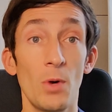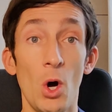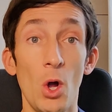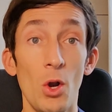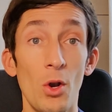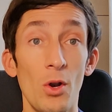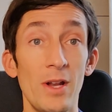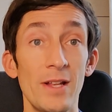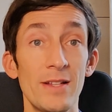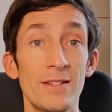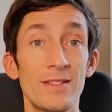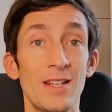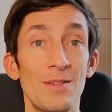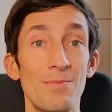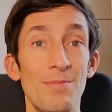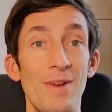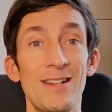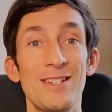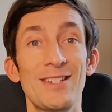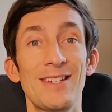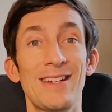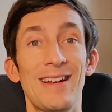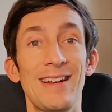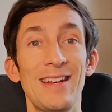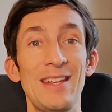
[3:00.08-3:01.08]
HoloLens and
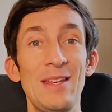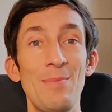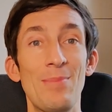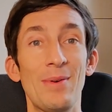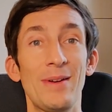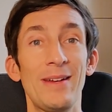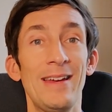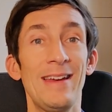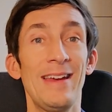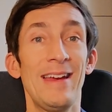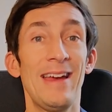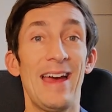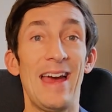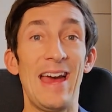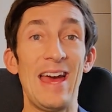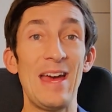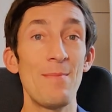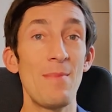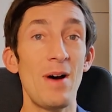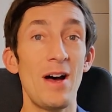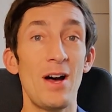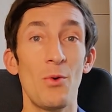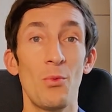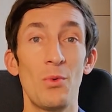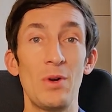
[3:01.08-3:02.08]
Magic Leap,
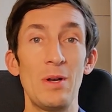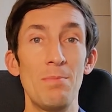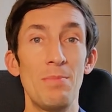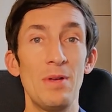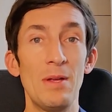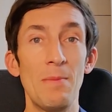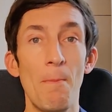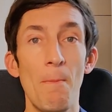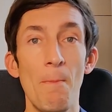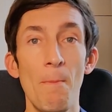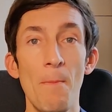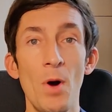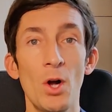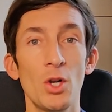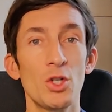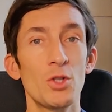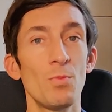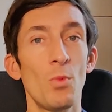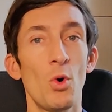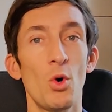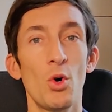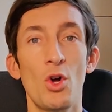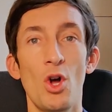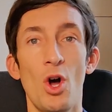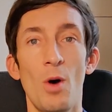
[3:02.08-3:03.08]
MR will be much
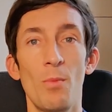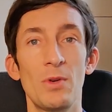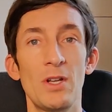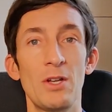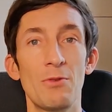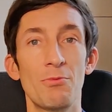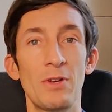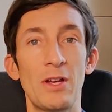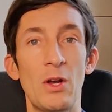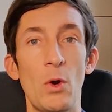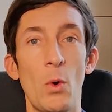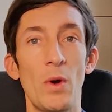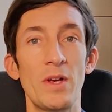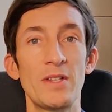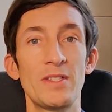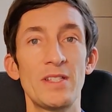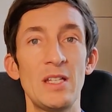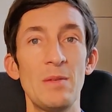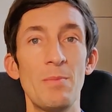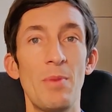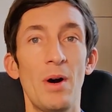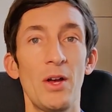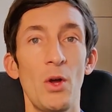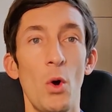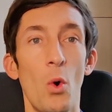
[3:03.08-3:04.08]
more commonly
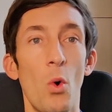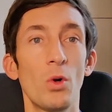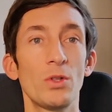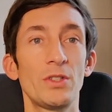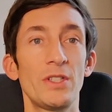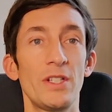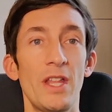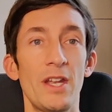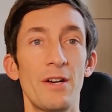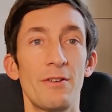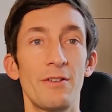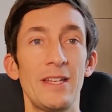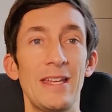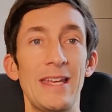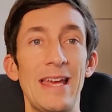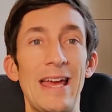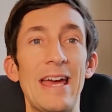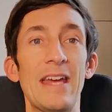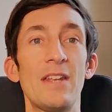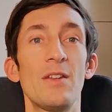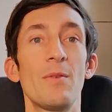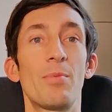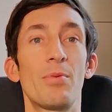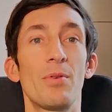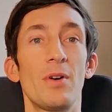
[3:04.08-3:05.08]
requested by ordinary
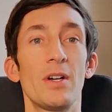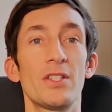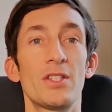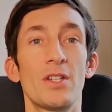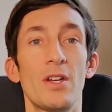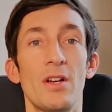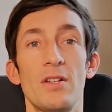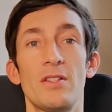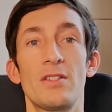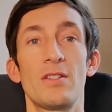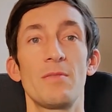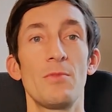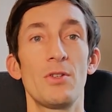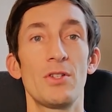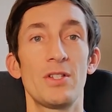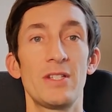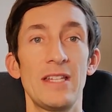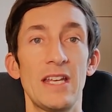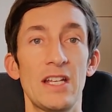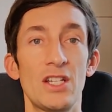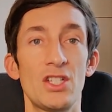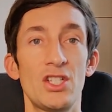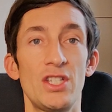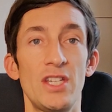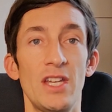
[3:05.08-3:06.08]
enterprise customers
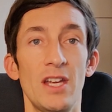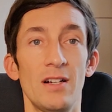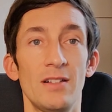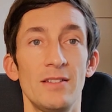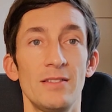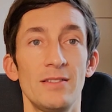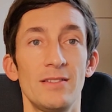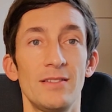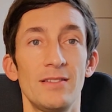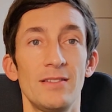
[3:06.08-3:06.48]
next year.